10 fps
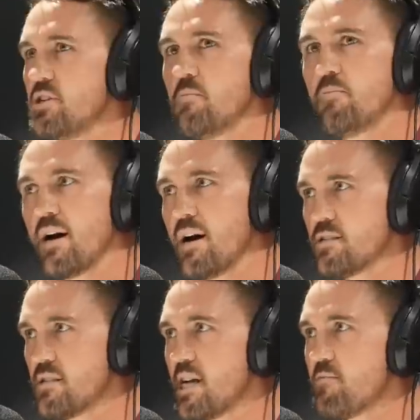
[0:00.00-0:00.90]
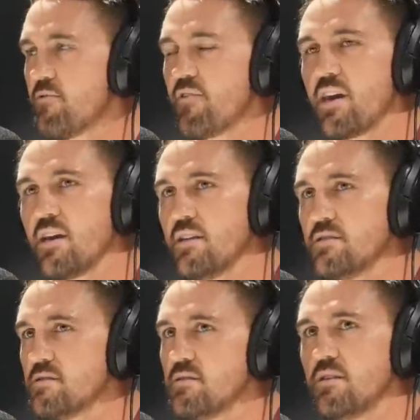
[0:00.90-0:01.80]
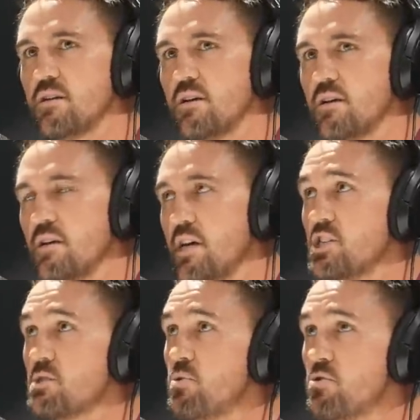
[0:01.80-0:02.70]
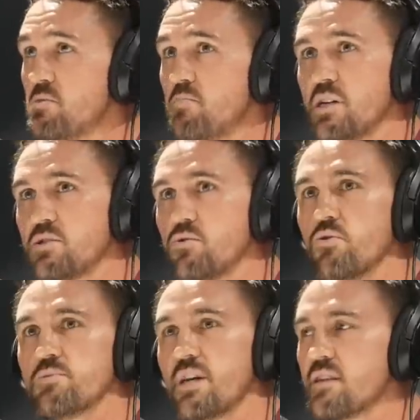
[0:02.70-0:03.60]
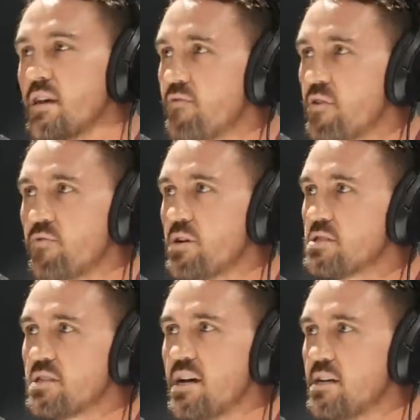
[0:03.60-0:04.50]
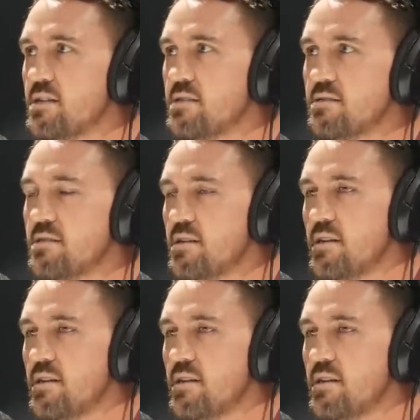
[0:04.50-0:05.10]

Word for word: got a bus and a couple of vans, and he just built these big dorms out there for everyone to stay in.